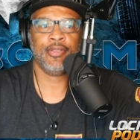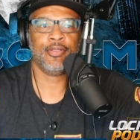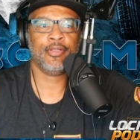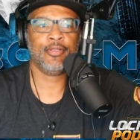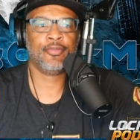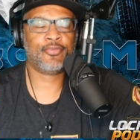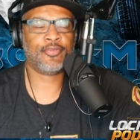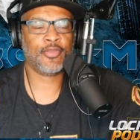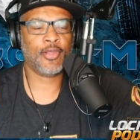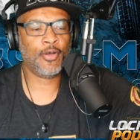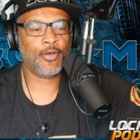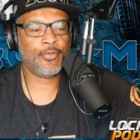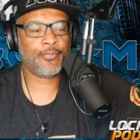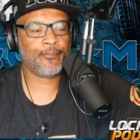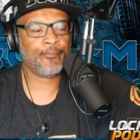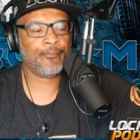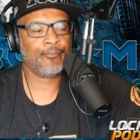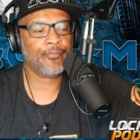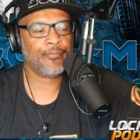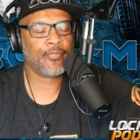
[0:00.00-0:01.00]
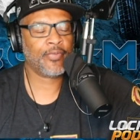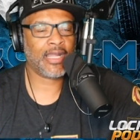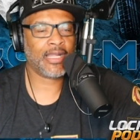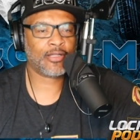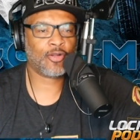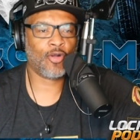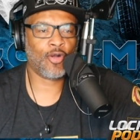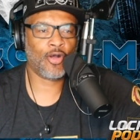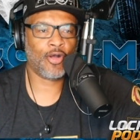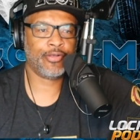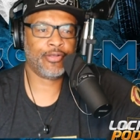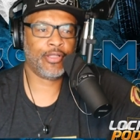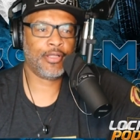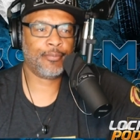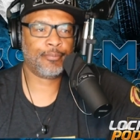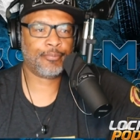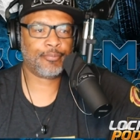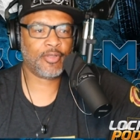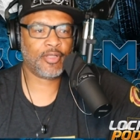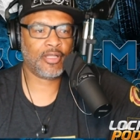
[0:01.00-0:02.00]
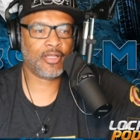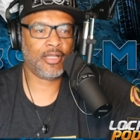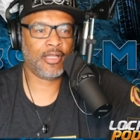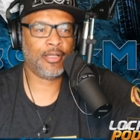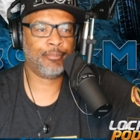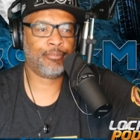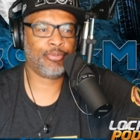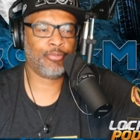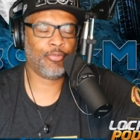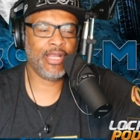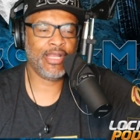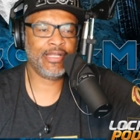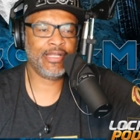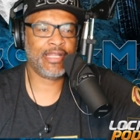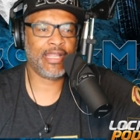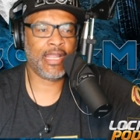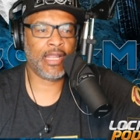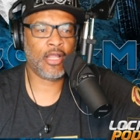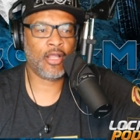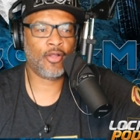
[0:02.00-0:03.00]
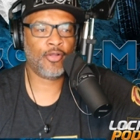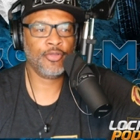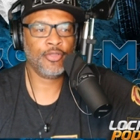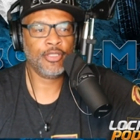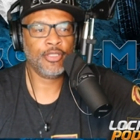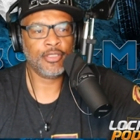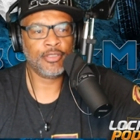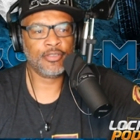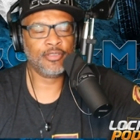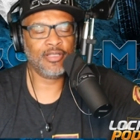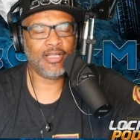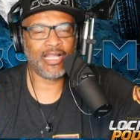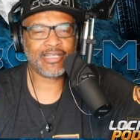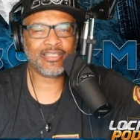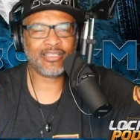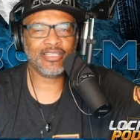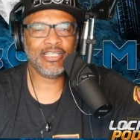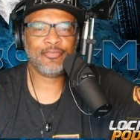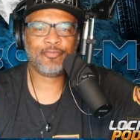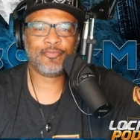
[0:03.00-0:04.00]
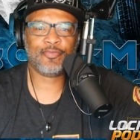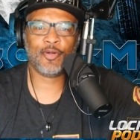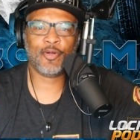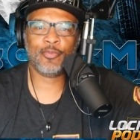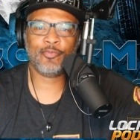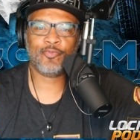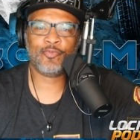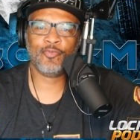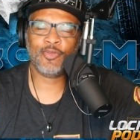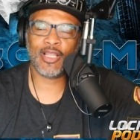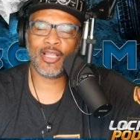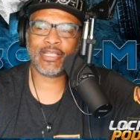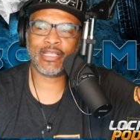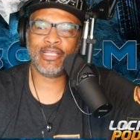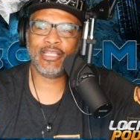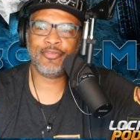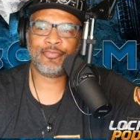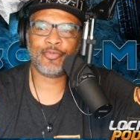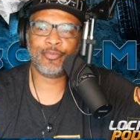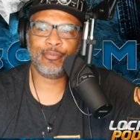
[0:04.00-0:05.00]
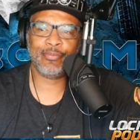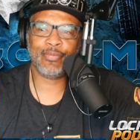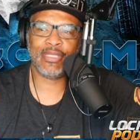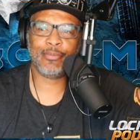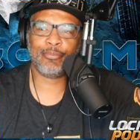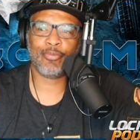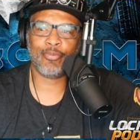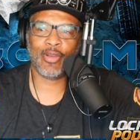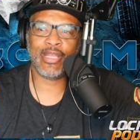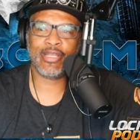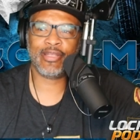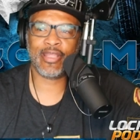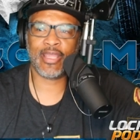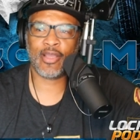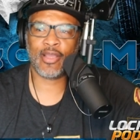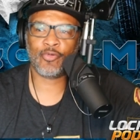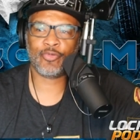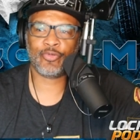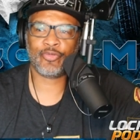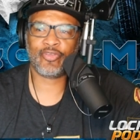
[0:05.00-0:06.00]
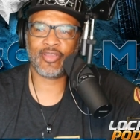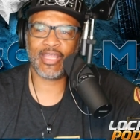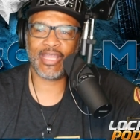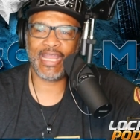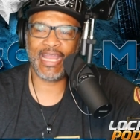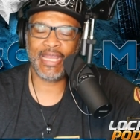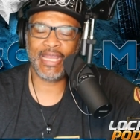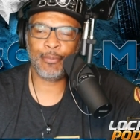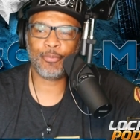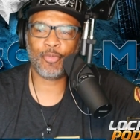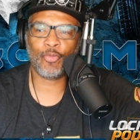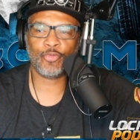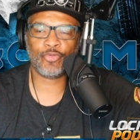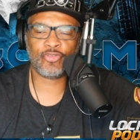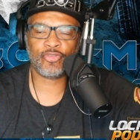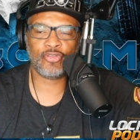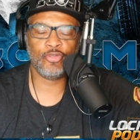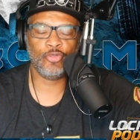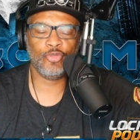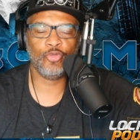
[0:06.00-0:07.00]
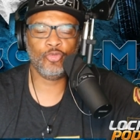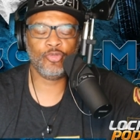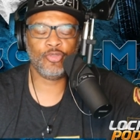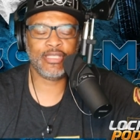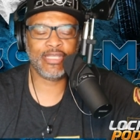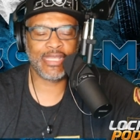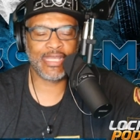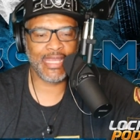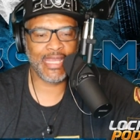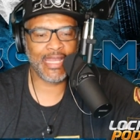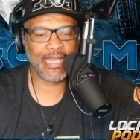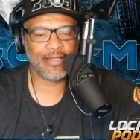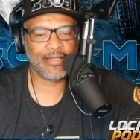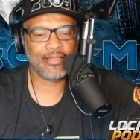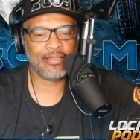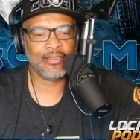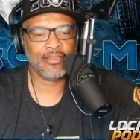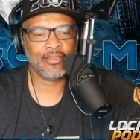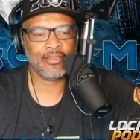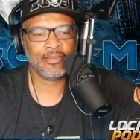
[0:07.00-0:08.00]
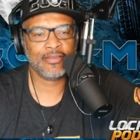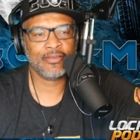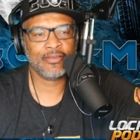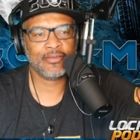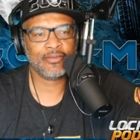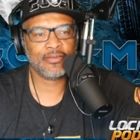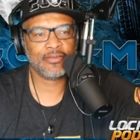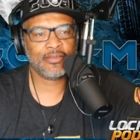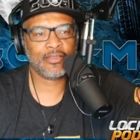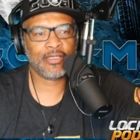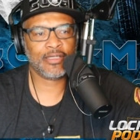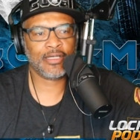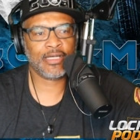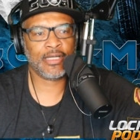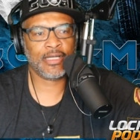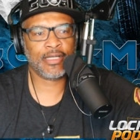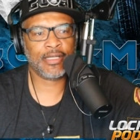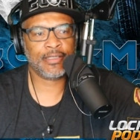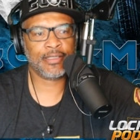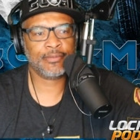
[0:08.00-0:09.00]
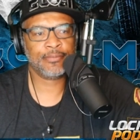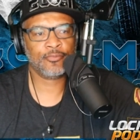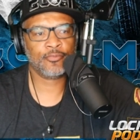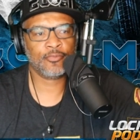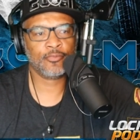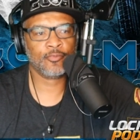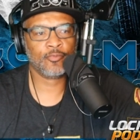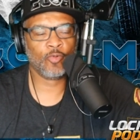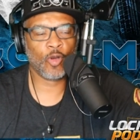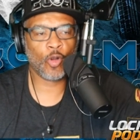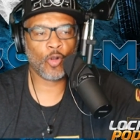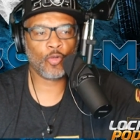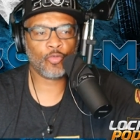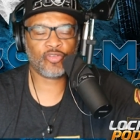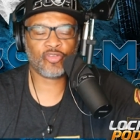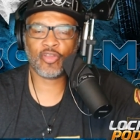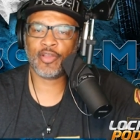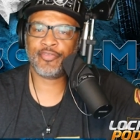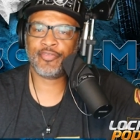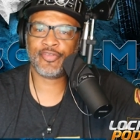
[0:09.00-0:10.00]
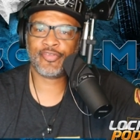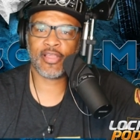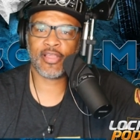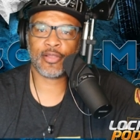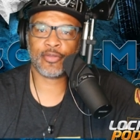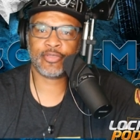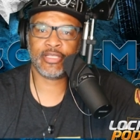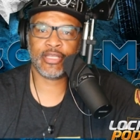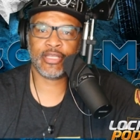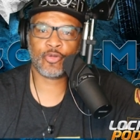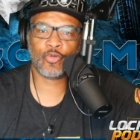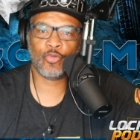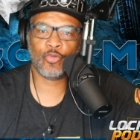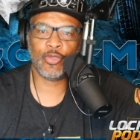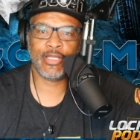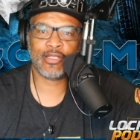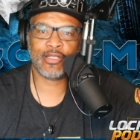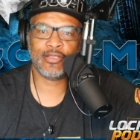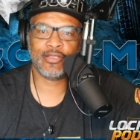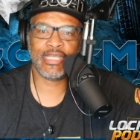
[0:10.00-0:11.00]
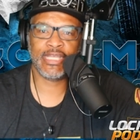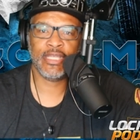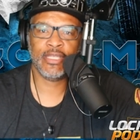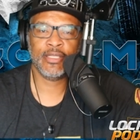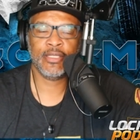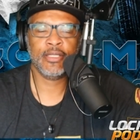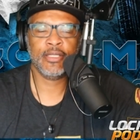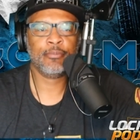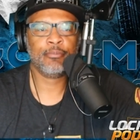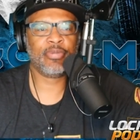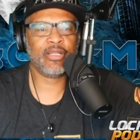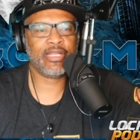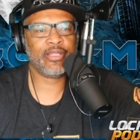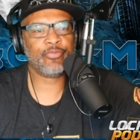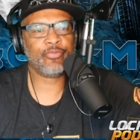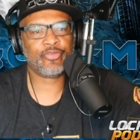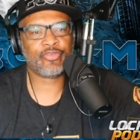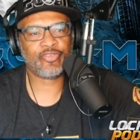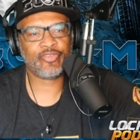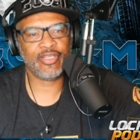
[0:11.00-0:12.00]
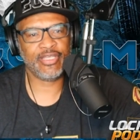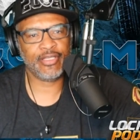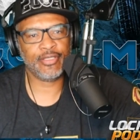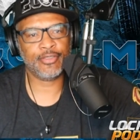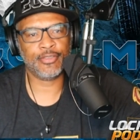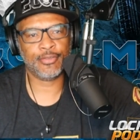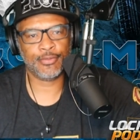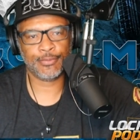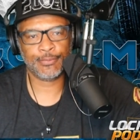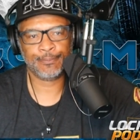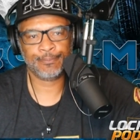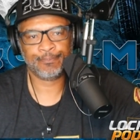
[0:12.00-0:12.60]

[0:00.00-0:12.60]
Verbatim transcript: So I called up uh, Breakdown. Luckily for luckily for me, Breakdown was able to get uh, road service out there quickly, but it was still...